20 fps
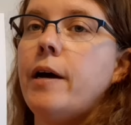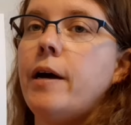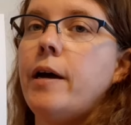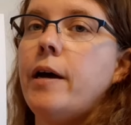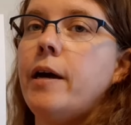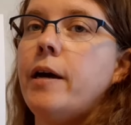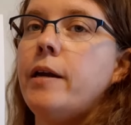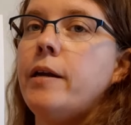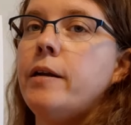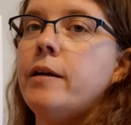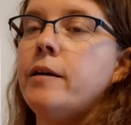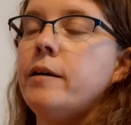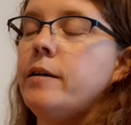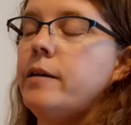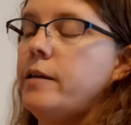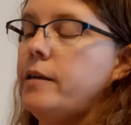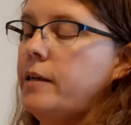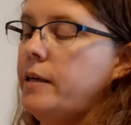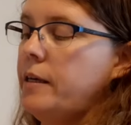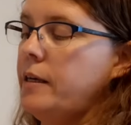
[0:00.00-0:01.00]
N,
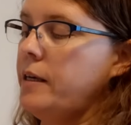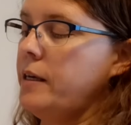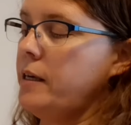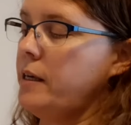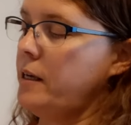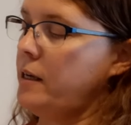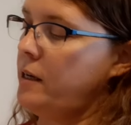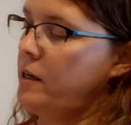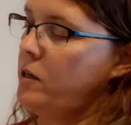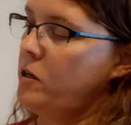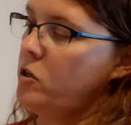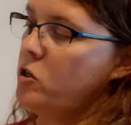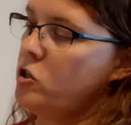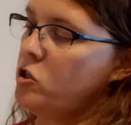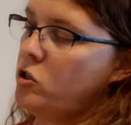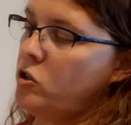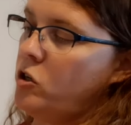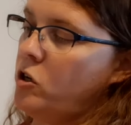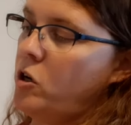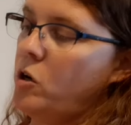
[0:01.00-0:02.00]
E
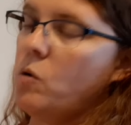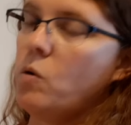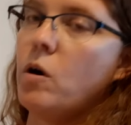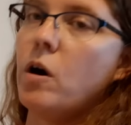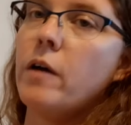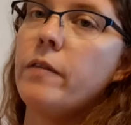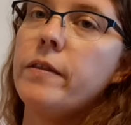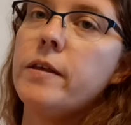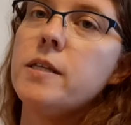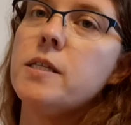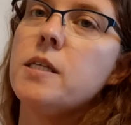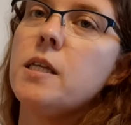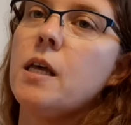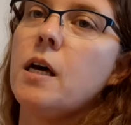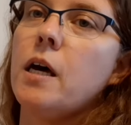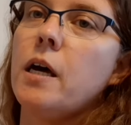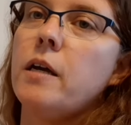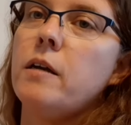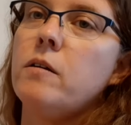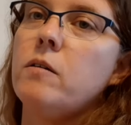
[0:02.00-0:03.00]
should go on this
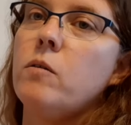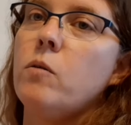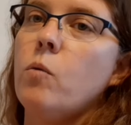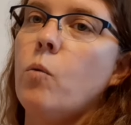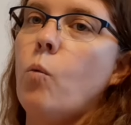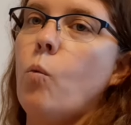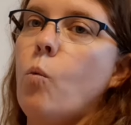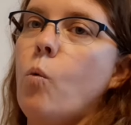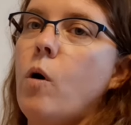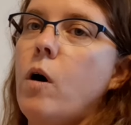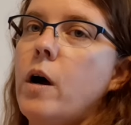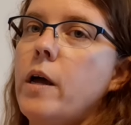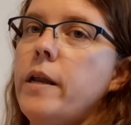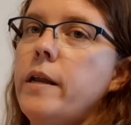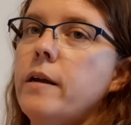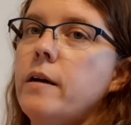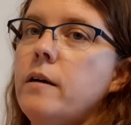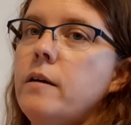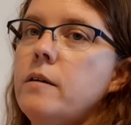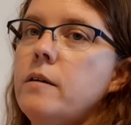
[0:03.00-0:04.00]
line. One.